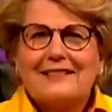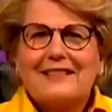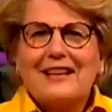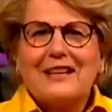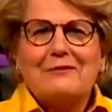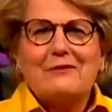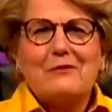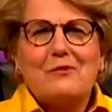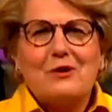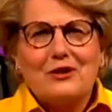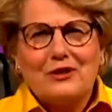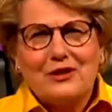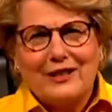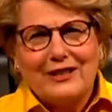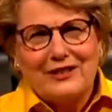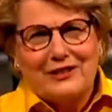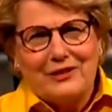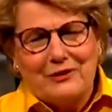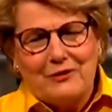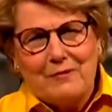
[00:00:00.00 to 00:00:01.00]
Thank you for watching.
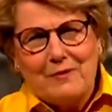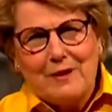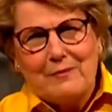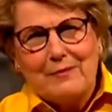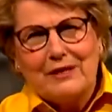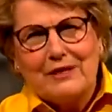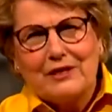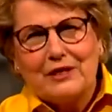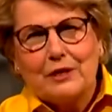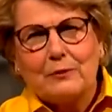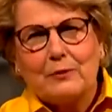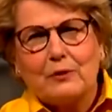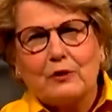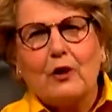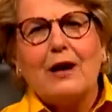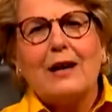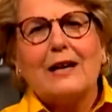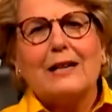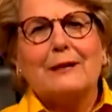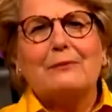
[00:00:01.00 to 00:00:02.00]
Do remember to
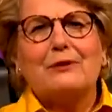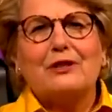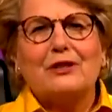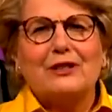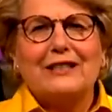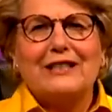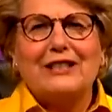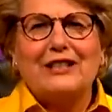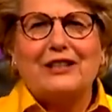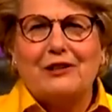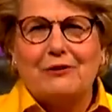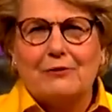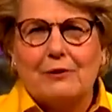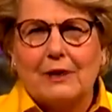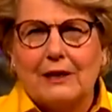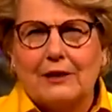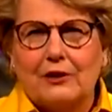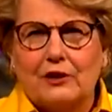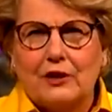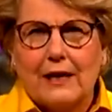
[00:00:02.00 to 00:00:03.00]
subscribe to the Q
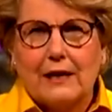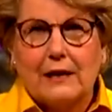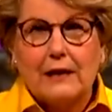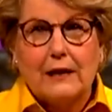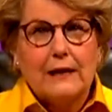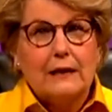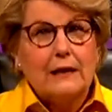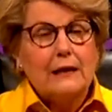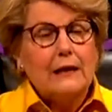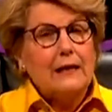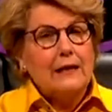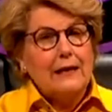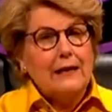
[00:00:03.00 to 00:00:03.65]
I channel and click